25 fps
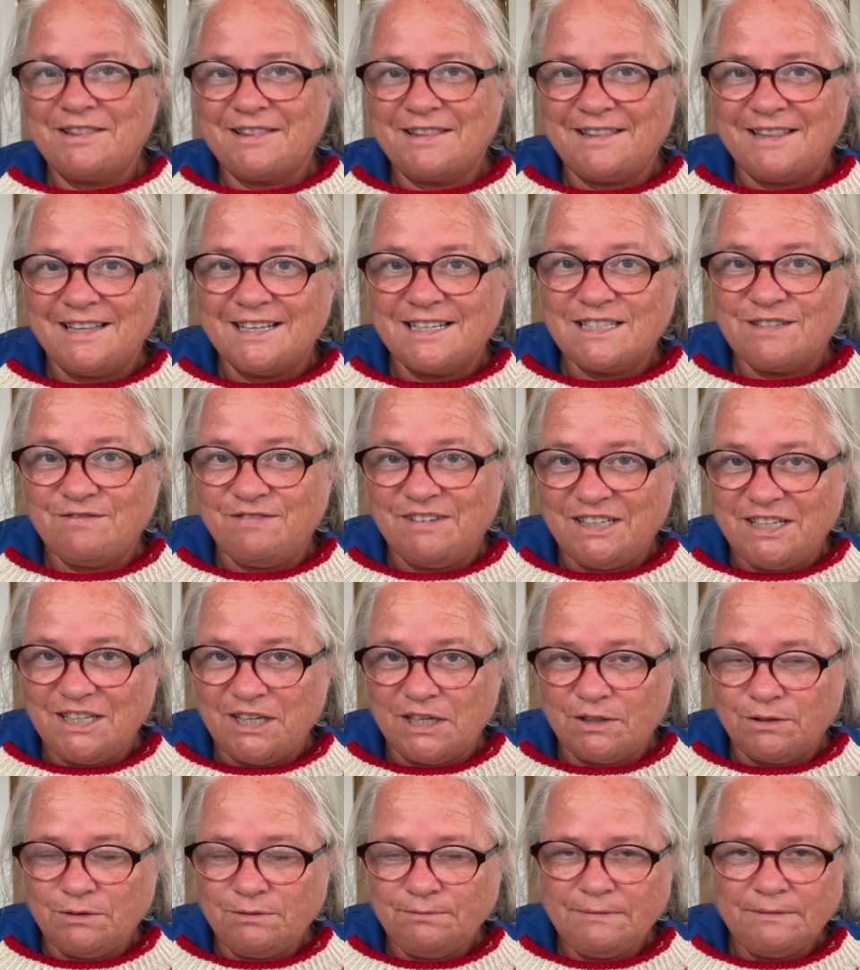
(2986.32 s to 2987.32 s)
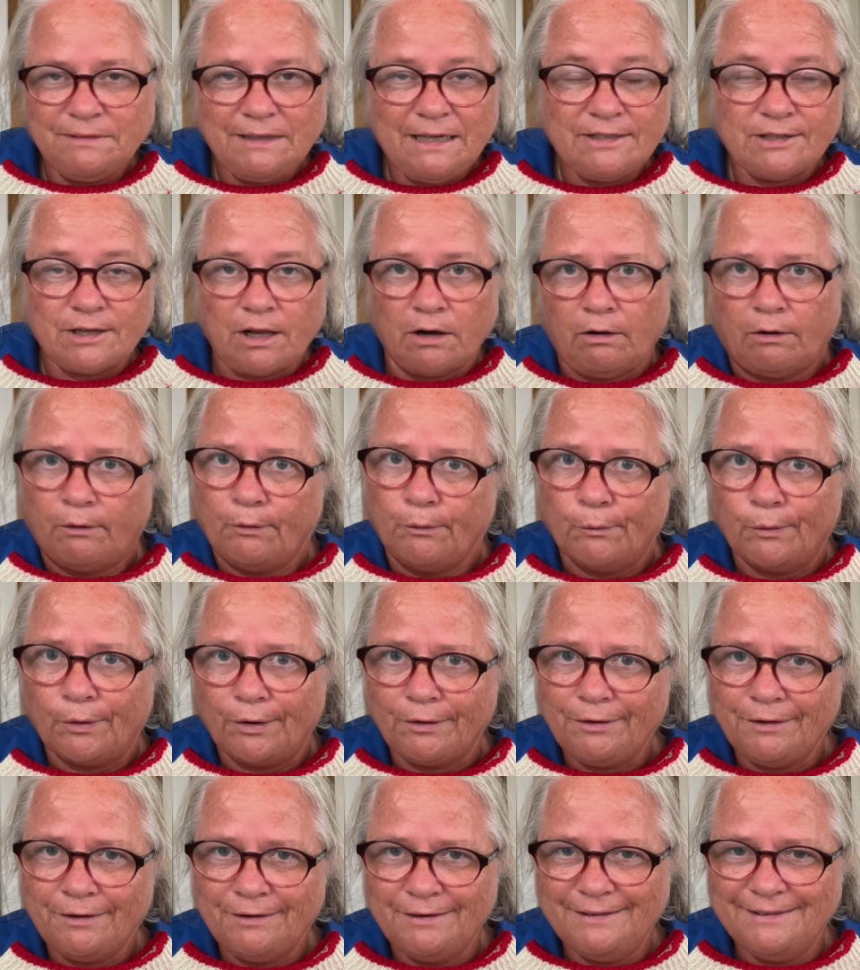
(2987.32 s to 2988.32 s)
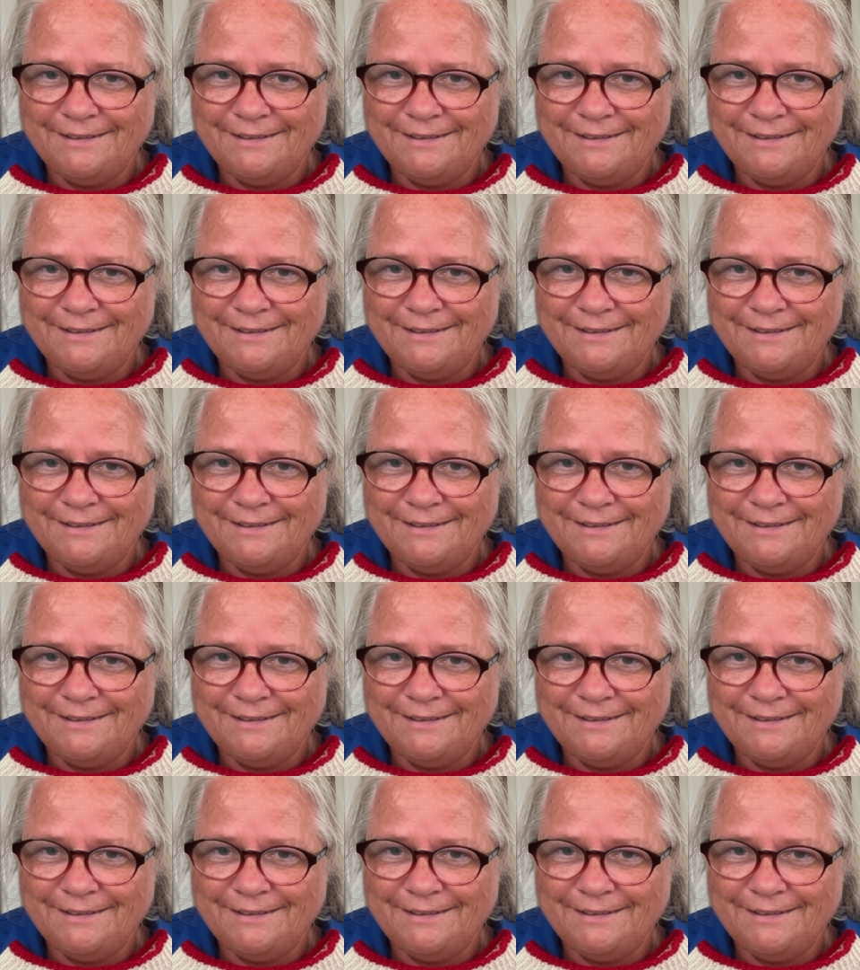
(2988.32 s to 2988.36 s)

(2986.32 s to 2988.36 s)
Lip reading: this video. It's a long one.